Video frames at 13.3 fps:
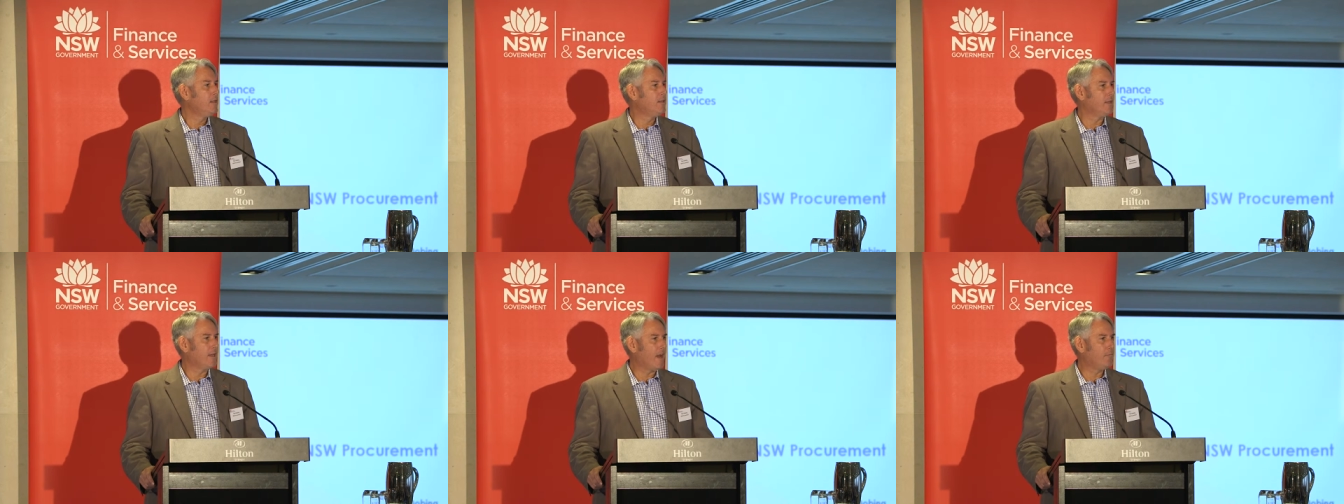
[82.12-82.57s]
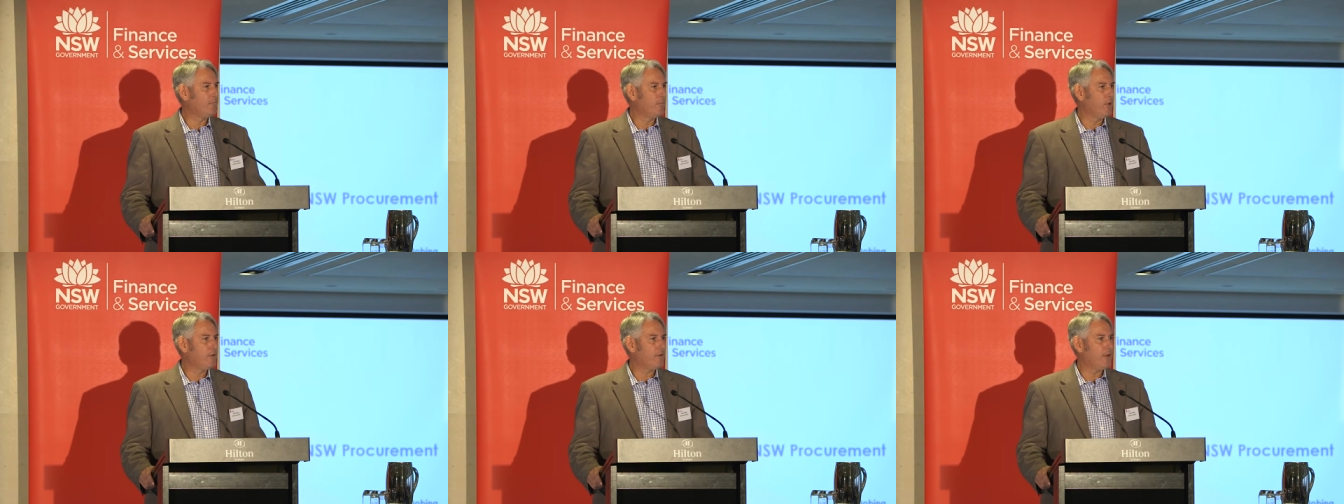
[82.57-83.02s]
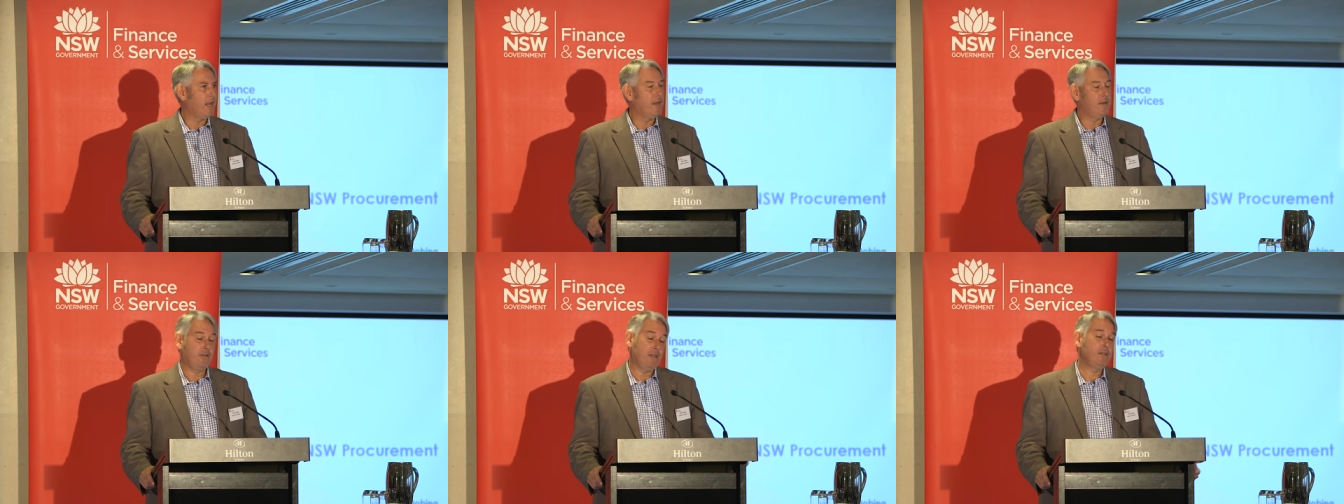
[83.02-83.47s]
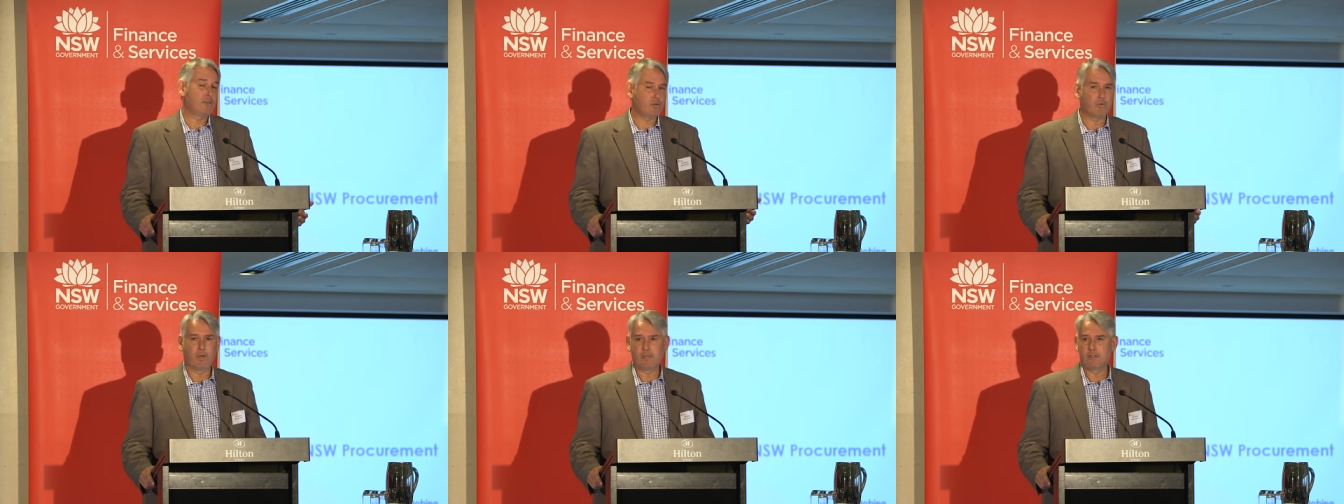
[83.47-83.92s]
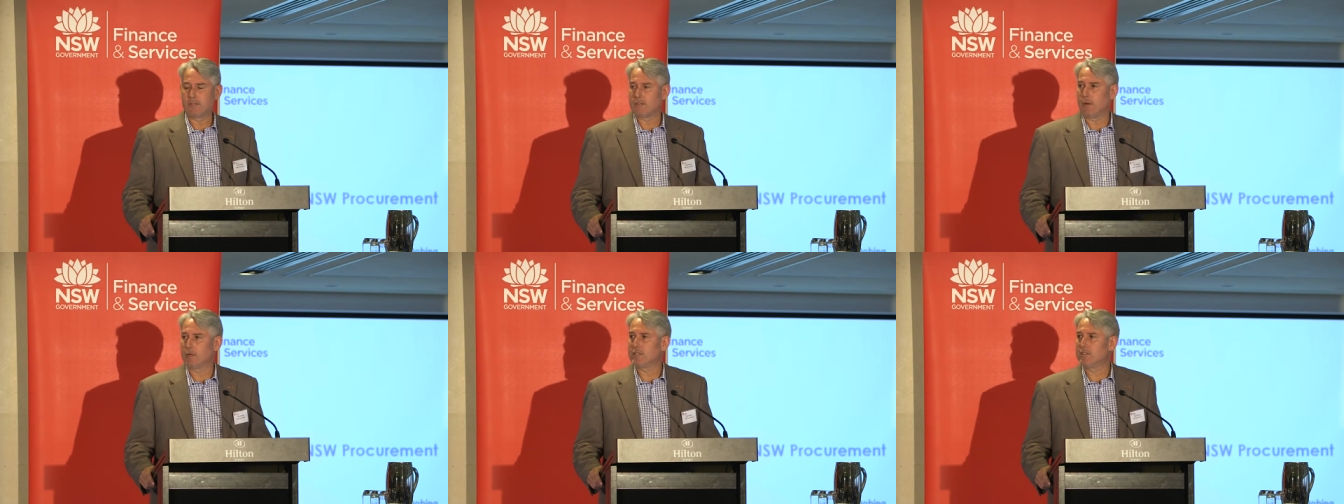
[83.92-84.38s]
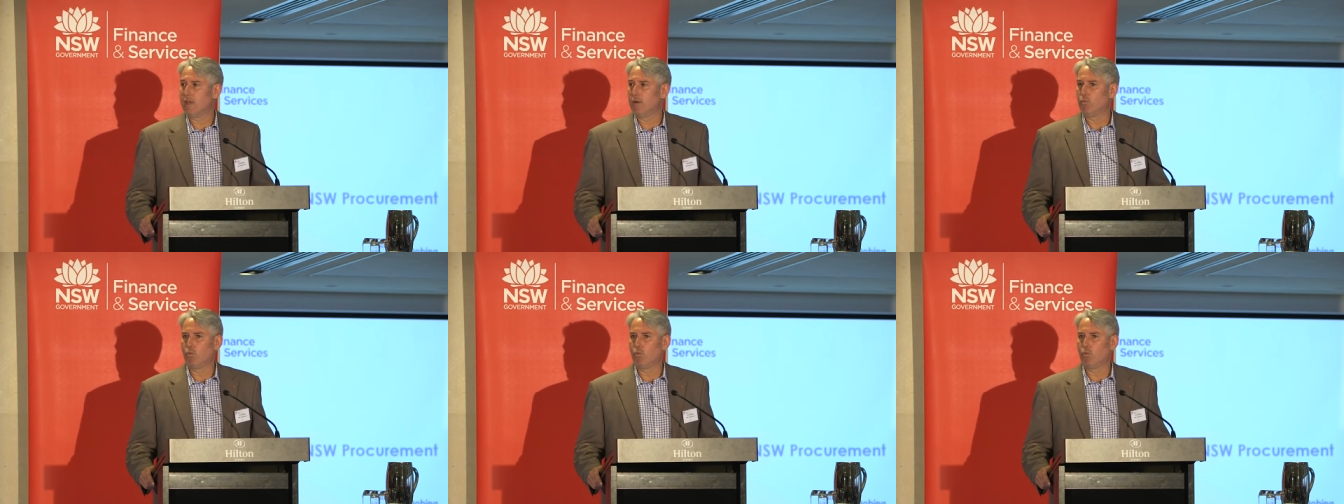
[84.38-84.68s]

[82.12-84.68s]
that government and industry, to some extent,